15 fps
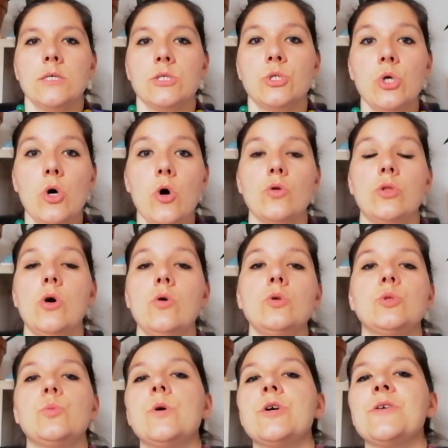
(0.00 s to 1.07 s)
So
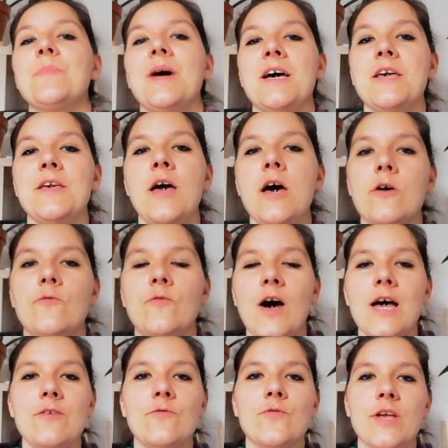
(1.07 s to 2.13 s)
those were my
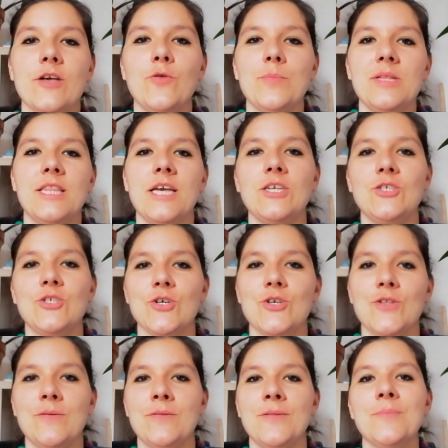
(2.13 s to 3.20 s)
5 recommended
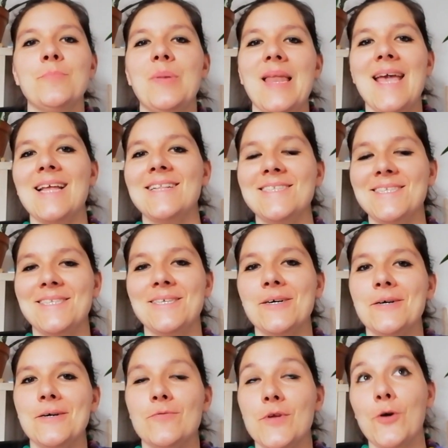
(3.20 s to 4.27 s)

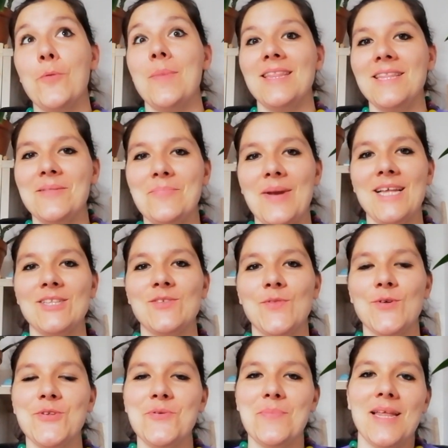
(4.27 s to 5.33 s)
plants
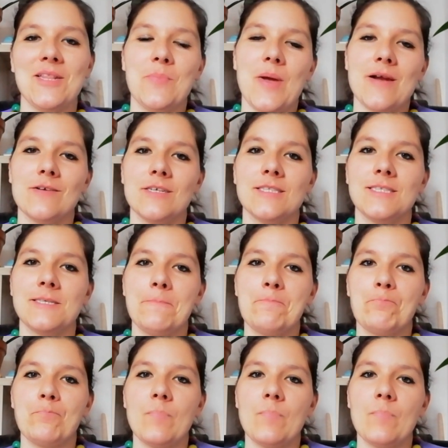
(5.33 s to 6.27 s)
for new plant parents.